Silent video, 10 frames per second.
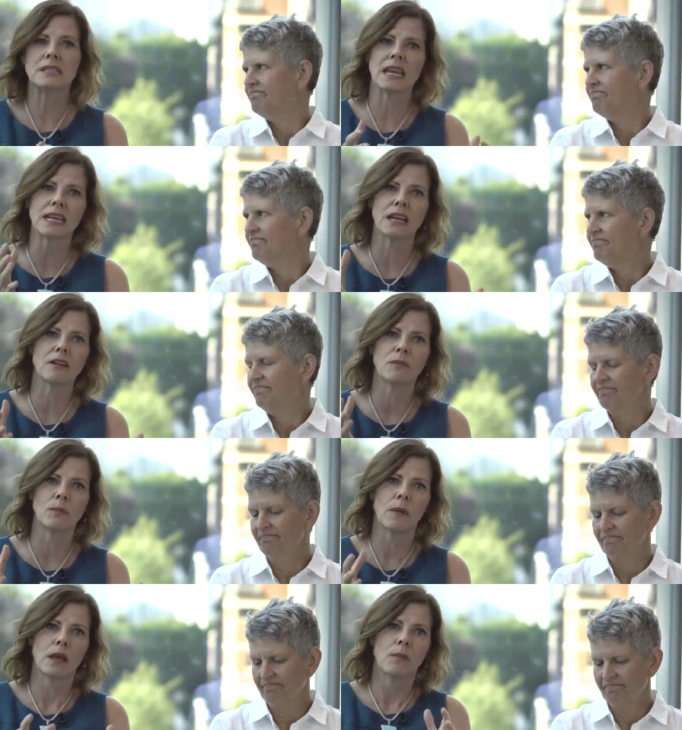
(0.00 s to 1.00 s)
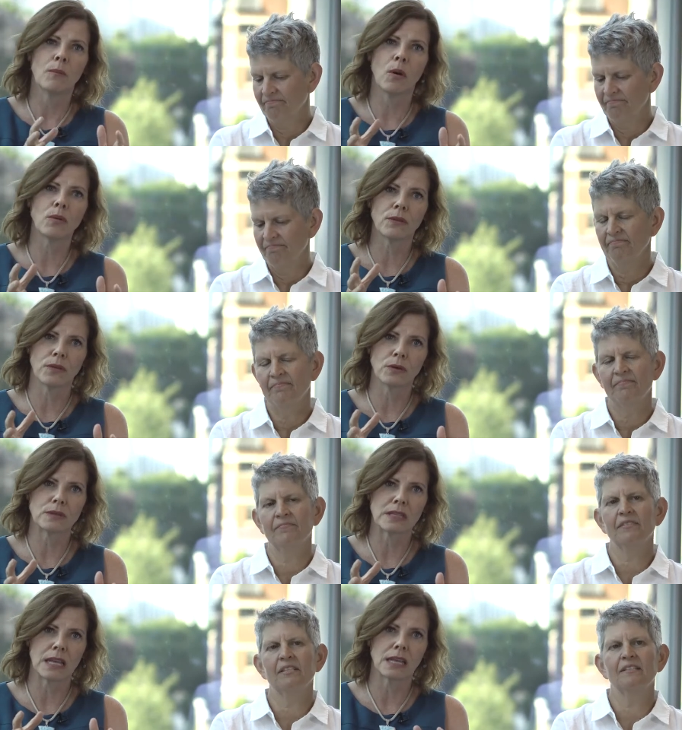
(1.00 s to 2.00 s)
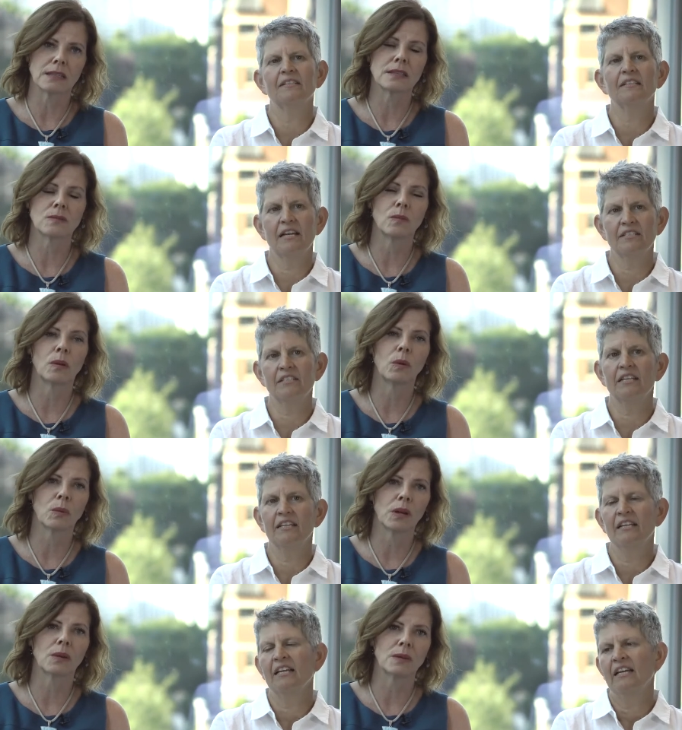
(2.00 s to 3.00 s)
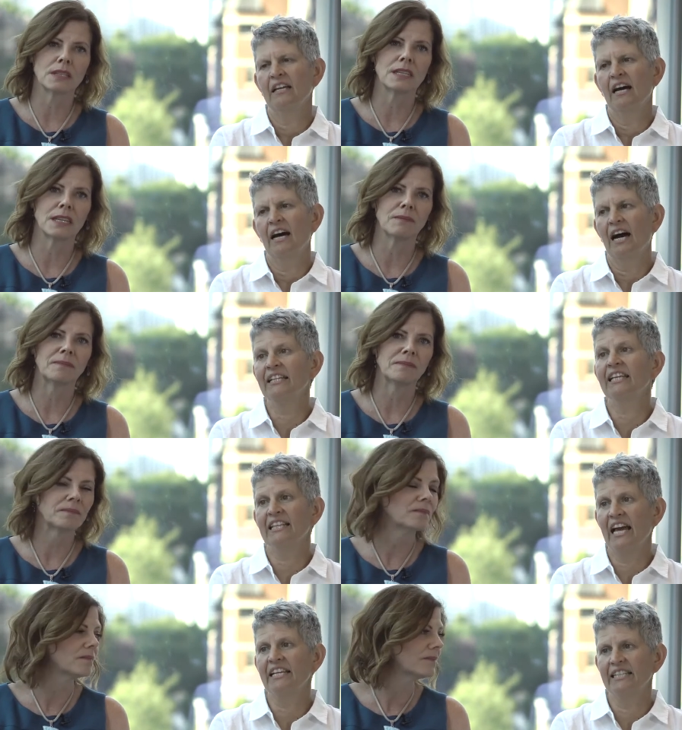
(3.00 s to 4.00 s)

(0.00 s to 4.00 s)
Speaker 1: take care of both of those things That's when the, we're working with the team. I
Speaker 2: think that